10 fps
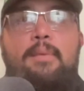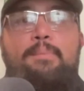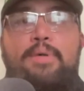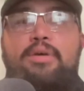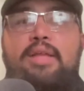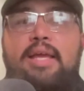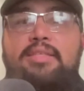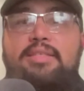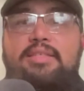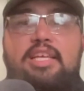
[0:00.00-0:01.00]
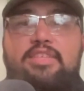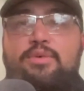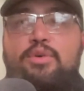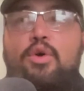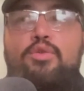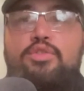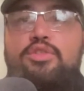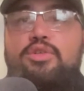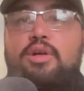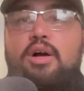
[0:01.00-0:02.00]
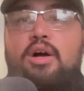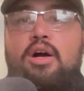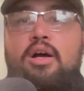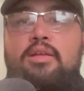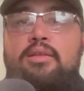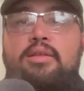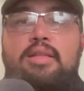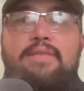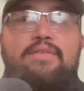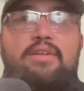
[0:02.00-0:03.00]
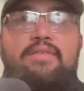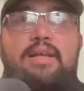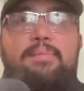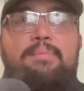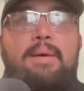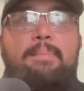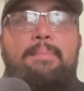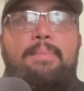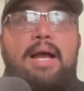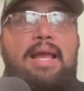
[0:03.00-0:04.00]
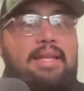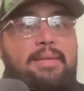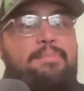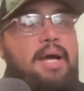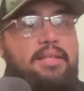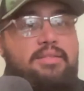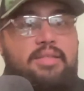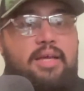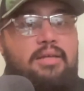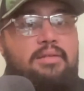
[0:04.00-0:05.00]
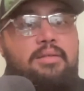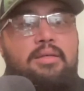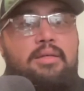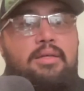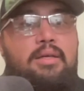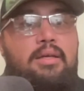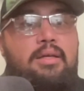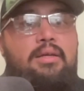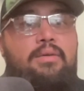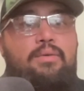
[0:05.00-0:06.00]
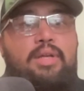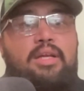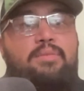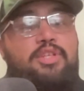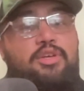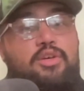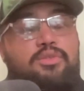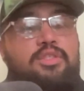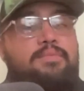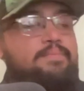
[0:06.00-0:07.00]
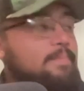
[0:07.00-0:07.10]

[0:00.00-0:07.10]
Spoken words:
build a successful culture on the level of like buy-in and mindset when it comes to your coaching?